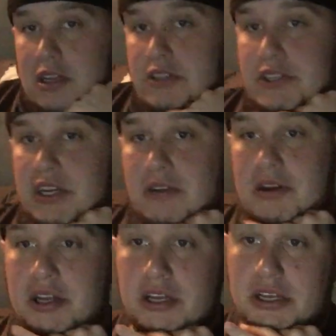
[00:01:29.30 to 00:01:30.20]
So,
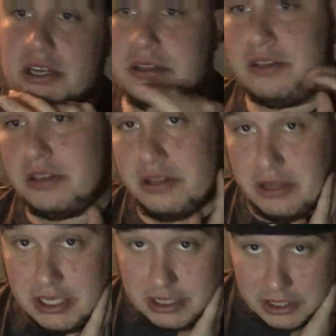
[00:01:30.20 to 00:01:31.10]

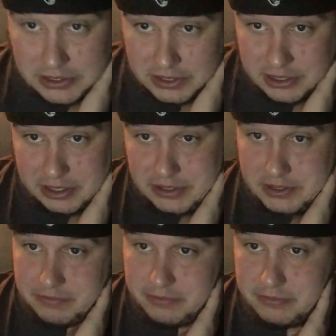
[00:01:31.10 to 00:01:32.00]
listen to
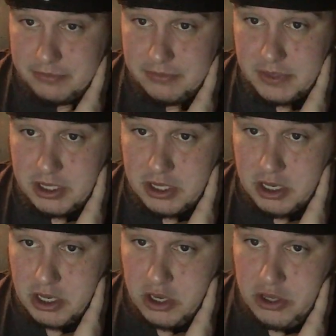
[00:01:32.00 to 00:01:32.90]
this.
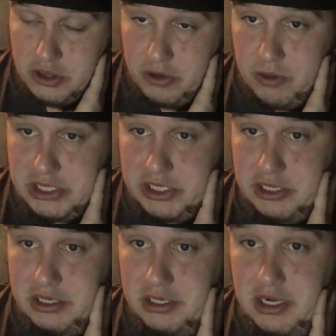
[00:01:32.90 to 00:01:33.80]
The
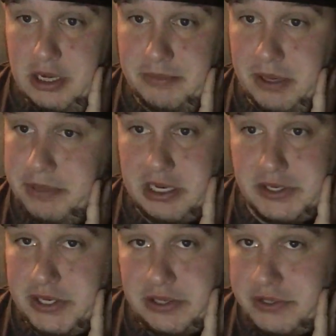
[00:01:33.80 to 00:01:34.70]
question comes, I'm not going
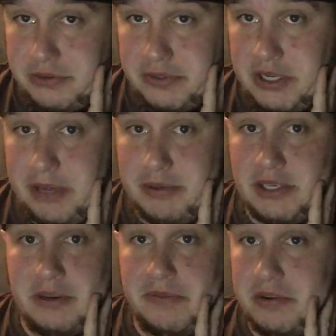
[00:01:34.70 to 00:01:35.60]
to say this dude's name because
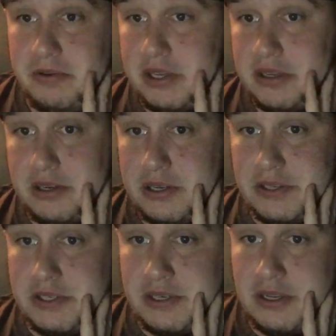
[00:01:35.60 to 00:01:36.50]
I don't even know who the hell it
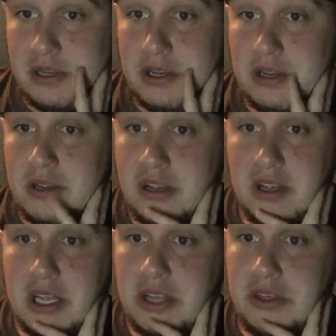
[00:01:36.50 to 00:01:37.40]
is.
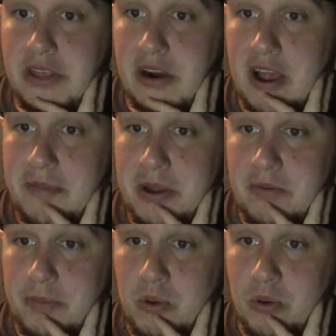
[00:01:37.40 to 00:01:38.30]
There have been
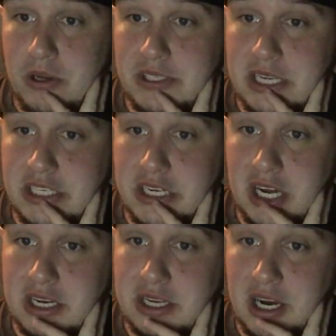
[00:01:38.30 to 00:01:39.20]
reports that
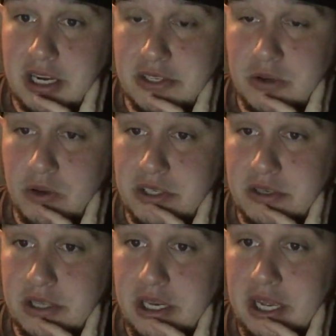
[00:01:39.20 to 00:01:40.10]
Shad Khan is going to
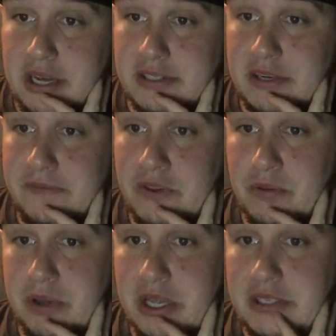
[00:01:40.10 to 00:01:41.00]
clean house in a few
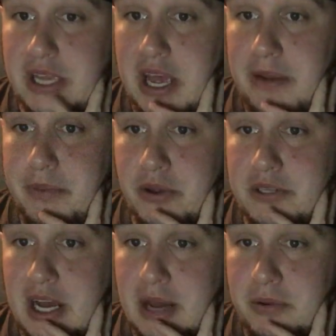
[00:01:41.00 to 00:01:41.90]
weeks, and both
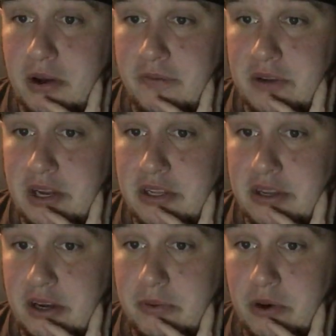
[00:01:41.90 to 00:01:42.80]
Tom Coughlin and
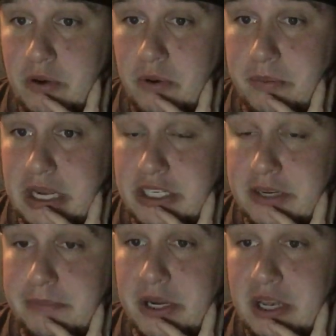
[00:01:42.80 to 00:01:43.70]
Doug Marrone were
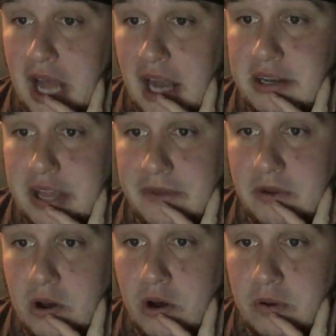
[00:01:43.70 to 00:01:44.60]
mentioned, but not Dave
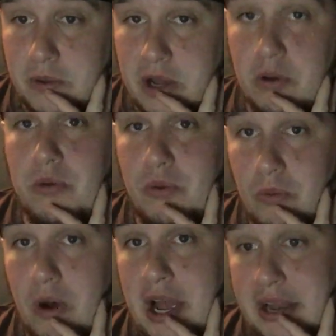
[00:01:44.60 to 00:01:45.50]
Caldwell.
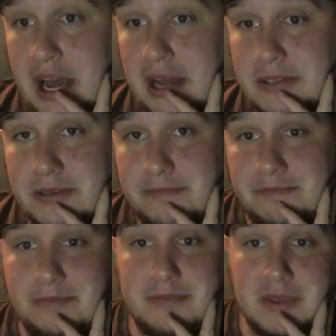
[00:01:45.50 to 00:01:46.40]
Why not?
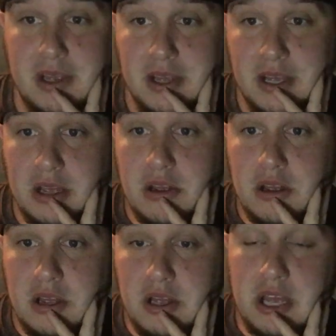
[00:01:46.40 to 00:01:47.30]

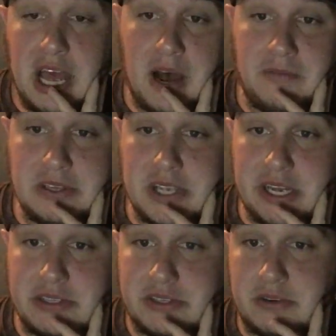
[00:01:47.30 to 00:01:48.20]
Alfie's
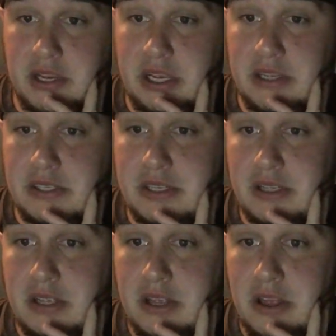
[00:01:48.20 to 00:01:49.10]
answer is,
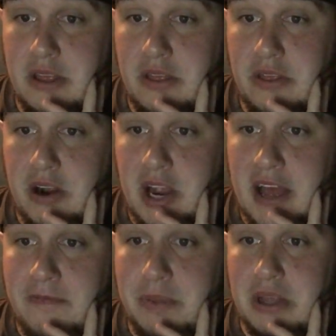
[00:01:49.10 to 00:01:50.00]
there
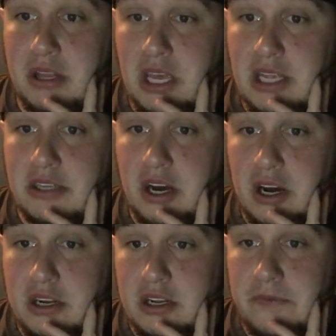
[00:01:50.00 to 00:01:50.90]
have been leaked,
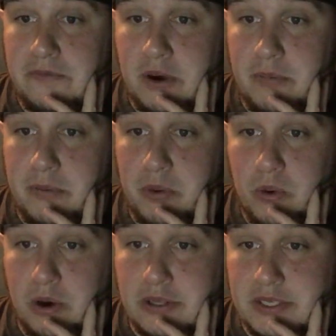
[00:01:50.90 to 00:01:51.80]
unconfirmed
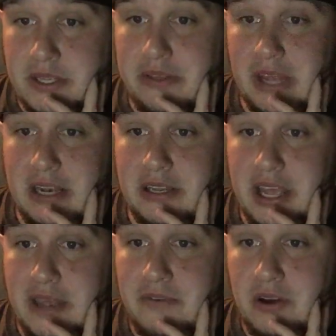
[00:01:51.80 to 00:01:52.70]
reports that
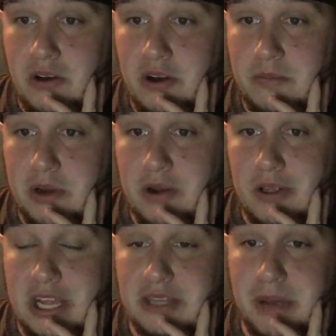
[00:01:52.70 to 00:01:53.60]
Dave Caldwell
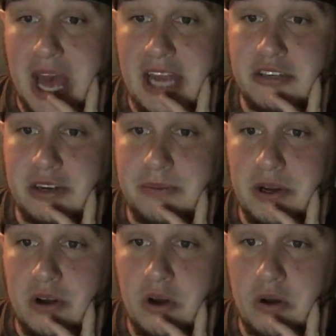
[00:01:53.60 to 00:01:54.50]
liked Patrick
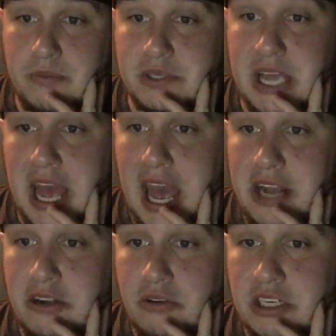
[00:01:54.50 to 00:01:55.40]
Mahomes
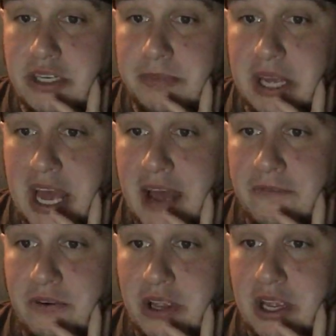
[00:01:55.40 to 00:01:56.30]
and Christian
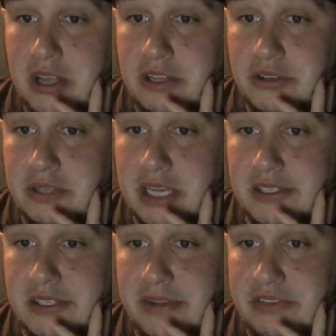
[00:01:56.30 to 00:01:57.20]
McCaffrey in the
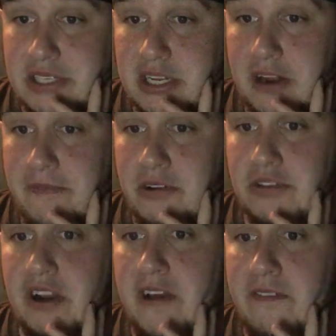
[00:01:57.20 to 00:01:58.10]
2017 NFL
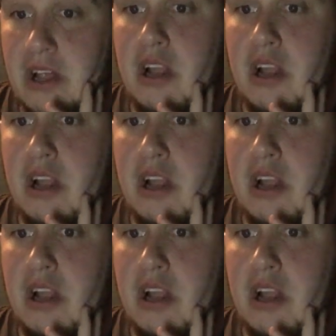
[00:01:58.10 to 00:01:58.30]
draft,